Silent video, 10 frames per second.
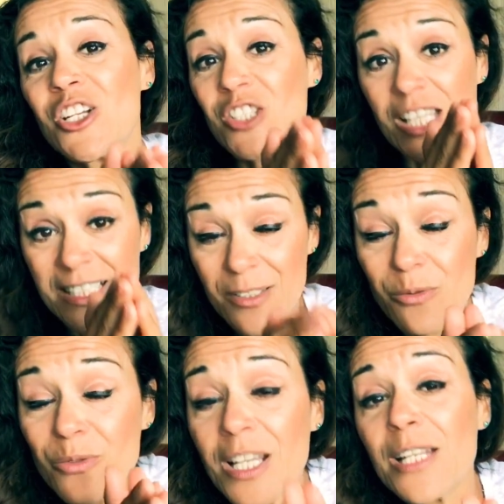So that's a
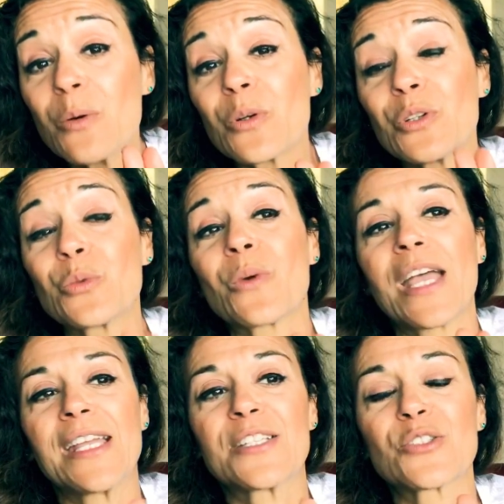really good
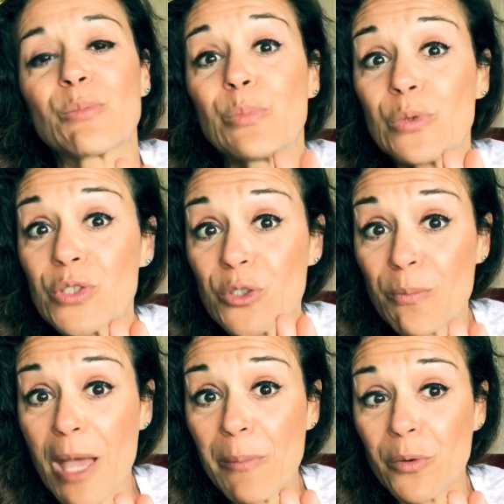way to boost
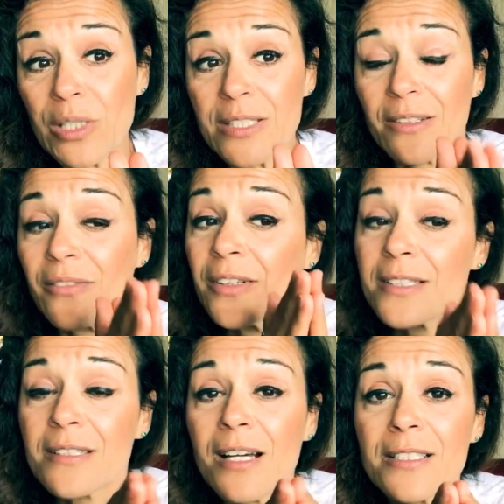your memory. So if you're
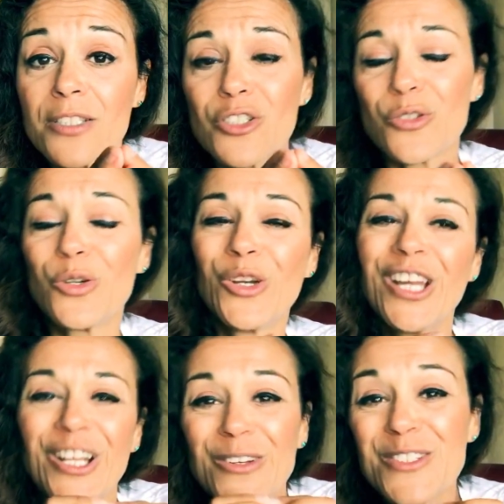starting to
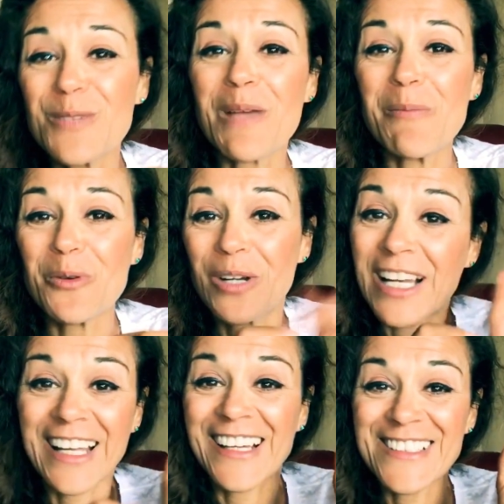lose your memory
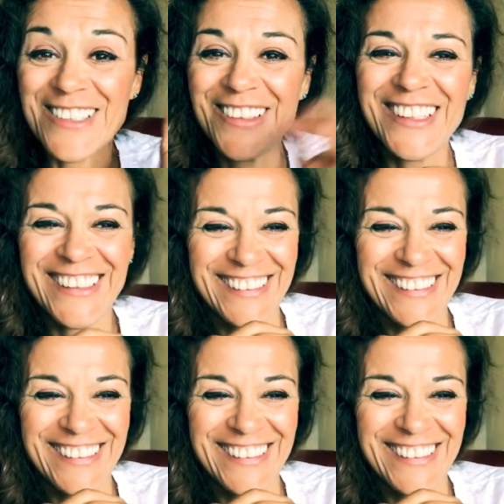like I do,